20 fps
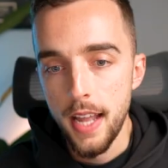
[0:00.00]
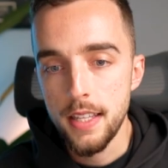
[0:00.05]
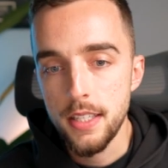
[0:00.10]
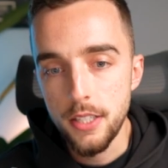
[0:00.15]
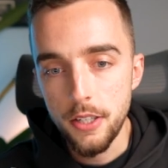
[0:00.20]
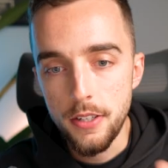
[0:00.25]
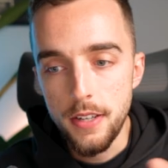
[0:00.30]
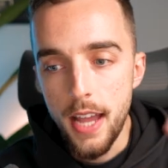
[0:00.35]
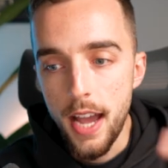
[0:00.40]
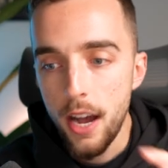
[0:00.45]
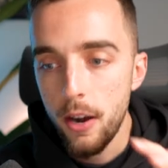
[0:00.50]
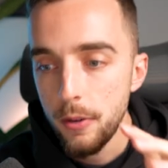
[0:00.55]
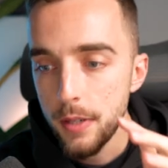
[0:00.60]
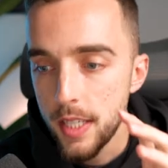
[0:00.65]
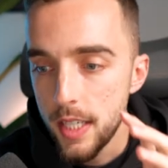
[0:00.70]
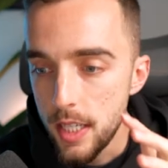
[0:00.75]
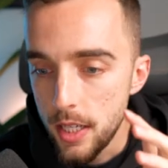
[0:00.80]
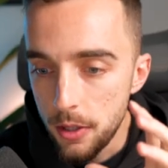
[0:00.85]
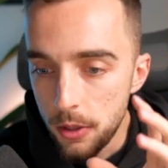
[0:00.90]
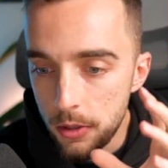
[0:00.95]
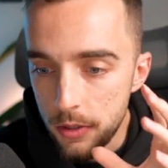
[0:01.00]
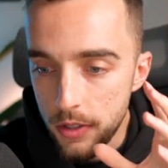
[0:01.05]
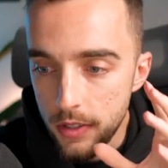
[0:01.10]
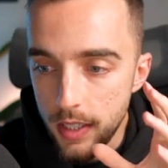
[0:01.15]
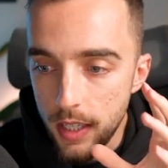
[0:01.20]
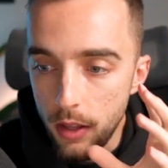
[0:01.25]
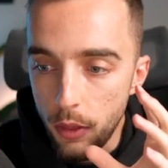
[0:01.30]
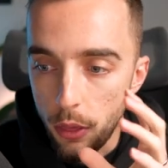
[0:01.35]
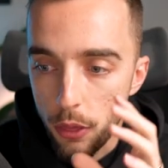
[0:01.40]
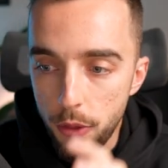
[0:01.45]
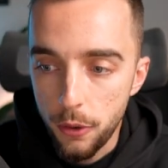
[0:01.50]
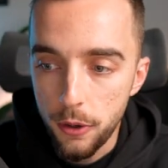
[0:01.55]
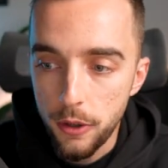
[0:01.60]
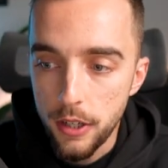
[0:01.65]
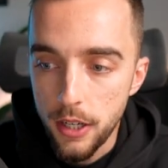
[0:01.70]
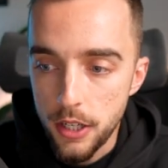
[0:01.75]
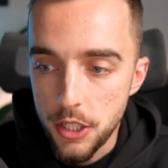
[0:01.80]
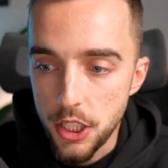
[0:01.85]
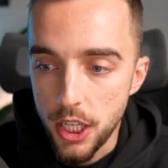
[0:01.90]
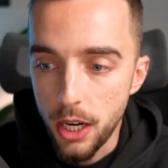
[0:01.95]
And so now here's the
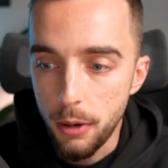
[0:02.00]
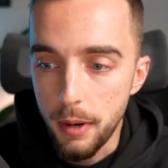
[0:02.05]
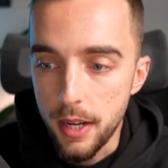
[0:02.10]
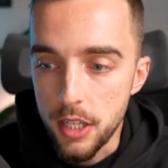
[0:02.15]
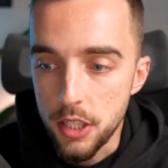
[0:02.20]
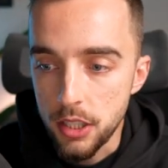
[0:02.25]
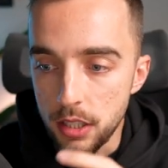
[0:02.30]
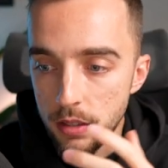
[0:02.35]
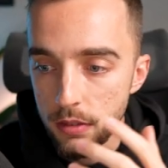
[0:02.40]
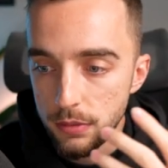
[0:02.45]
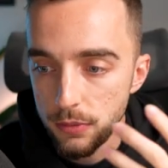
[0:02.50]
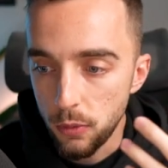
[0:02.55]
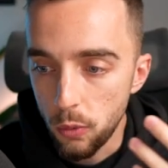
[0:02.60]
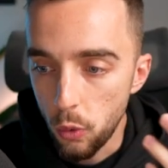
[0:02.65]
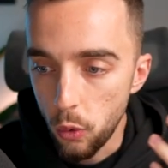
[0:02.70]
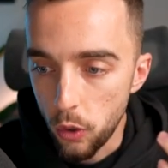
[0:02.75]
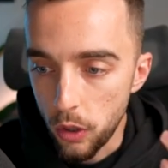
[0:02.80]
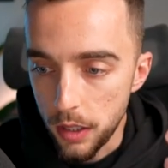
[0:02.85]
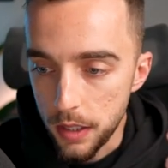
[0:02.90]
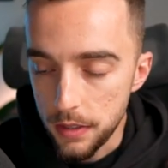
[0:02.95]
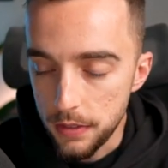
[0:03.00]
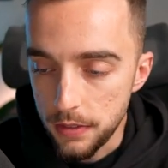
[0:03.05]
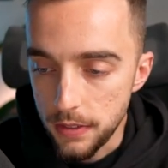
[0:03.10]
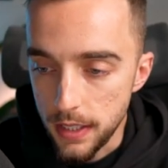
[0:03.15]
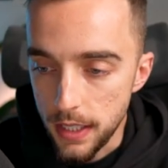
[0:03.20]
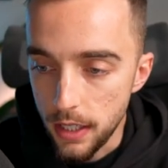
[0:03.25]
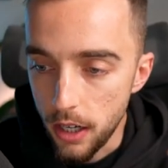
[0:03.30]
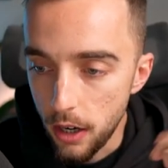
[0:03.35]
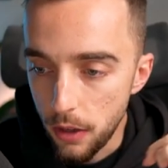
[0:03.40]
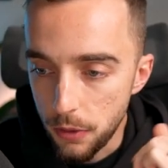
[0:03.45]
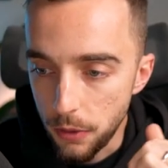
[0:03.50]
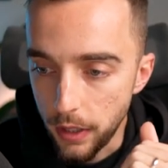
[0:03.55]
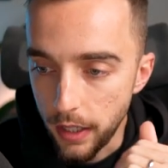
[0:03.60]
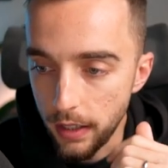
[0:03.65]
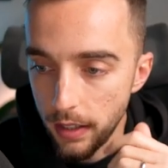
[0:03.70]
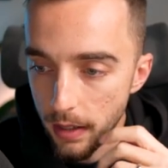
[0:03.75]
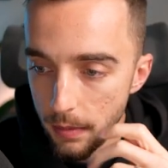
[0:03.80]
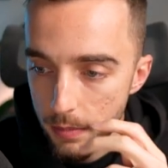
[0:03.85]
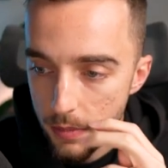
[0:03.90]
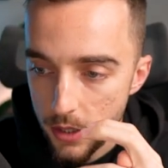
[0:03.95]
third generation for the other
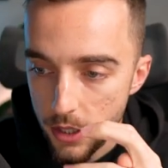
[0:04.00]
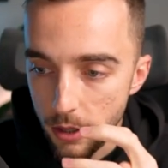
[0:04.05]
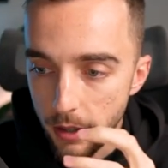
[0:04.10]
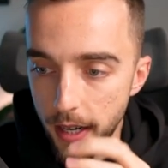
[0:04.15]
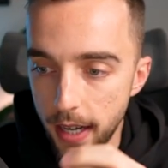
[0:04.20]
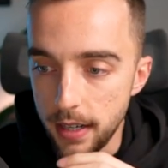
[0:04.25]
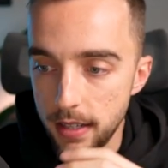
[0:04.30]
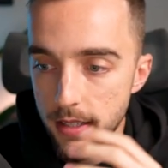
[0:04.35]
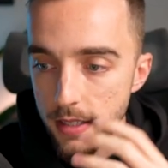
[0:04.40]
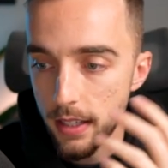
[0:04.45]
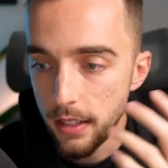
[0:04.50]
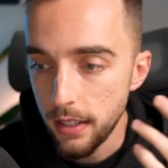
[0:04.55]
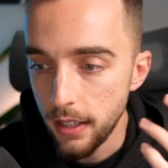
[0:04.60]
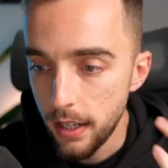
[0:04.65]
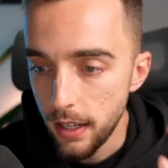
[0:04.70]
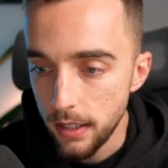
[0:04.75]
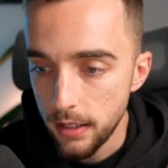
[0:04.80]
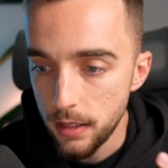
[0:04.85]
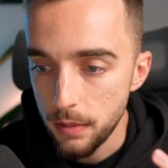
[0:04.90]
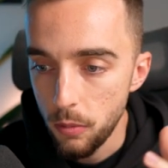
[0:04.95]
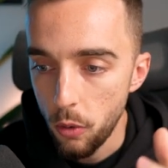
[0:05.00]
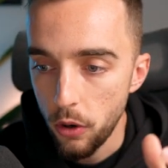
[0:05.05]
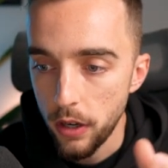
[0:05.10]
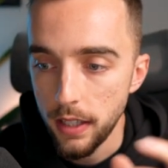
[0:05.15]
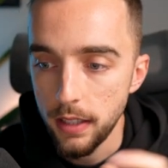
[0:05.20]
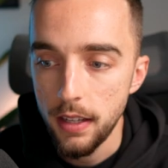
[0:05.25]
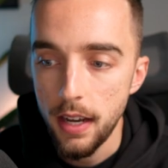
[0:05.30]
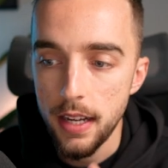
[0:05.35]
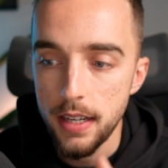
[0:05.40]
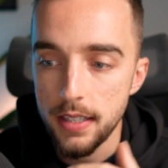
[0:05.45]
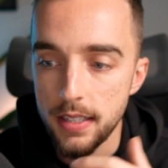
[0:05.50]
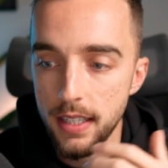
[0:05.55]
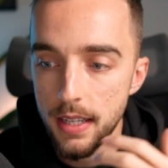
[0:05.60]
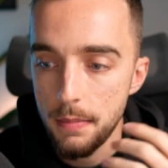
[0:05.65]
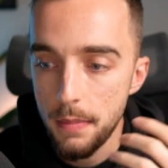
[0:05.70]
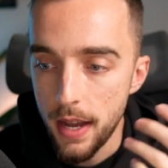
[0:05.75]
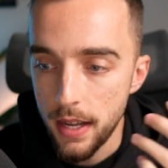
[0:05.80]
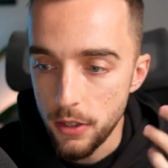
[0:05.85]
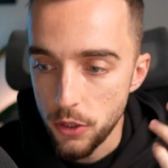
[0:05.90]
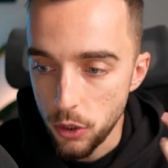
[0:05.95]
clip. So again, a sudden cut, the morning light, the
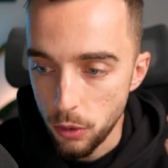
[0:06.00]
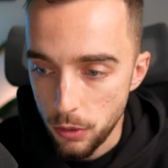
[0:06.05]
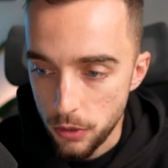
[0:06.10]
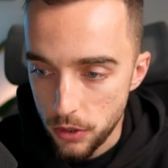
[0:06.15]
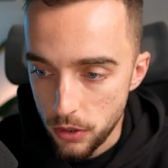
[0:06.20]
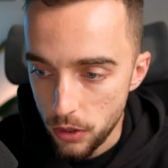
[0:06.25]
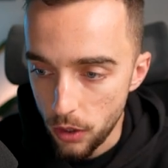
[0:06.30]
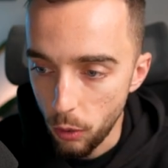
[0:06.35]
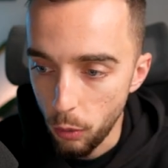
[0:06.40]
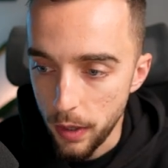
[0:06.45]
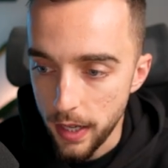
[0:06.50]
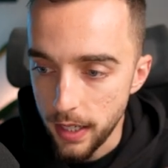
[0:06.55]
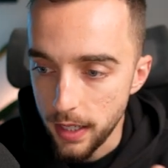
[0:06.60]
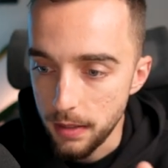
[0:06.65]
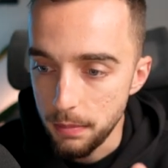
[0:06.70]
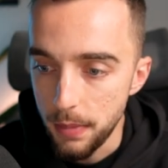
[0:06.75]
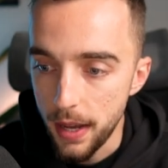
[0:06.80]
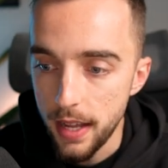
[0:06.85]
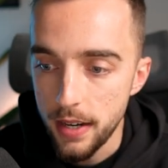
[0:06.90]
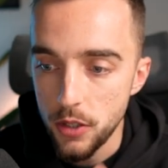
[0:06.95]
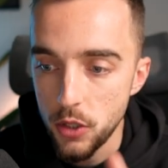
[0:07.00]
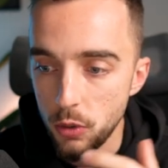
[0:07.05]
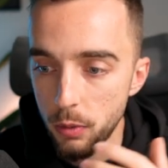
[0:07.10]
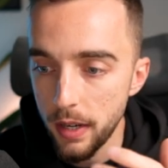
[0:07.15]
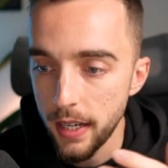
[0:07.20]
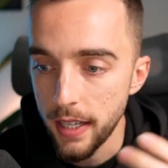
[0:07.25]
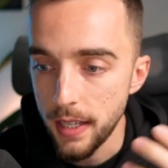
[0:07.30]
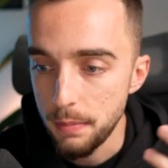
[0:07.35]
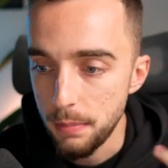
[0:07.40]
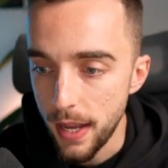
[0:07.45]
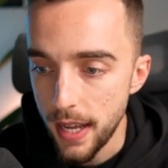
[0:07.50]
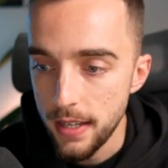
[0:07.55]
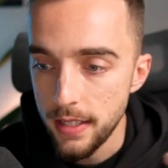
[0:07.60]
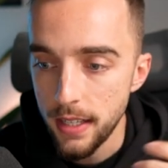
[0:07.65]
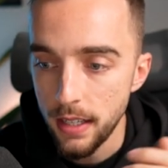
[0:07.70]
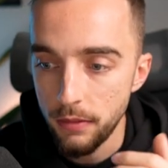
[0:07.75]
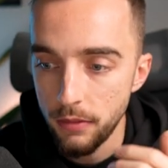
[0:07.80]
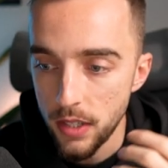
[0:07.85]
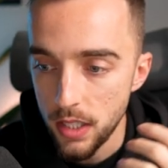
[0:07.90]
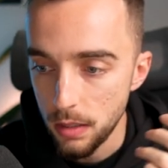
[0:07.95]
same man jolts awake in bed, sweating and
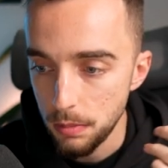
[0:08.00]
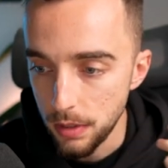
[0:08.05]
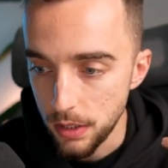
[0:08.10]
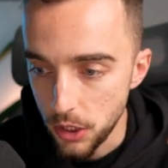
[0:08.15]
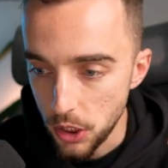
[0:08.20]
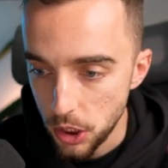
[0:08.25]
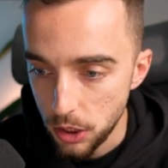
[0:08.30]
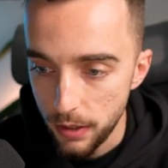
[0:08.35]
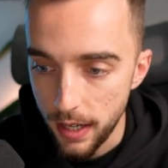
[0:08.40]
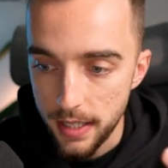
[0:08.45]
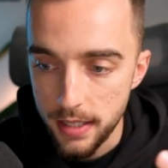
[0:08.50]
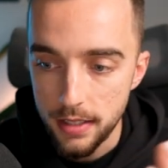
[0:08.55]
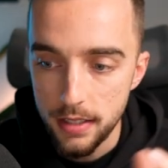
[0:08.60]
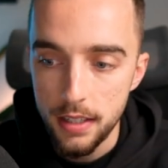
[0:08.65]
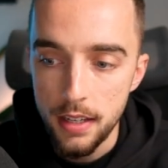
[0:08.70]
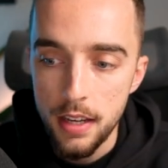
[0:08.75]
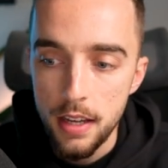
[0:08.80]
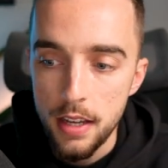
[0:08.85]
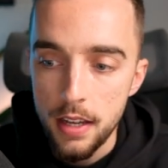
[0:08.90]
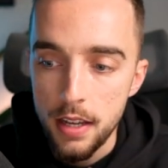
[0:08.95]
panting, visibly stressed.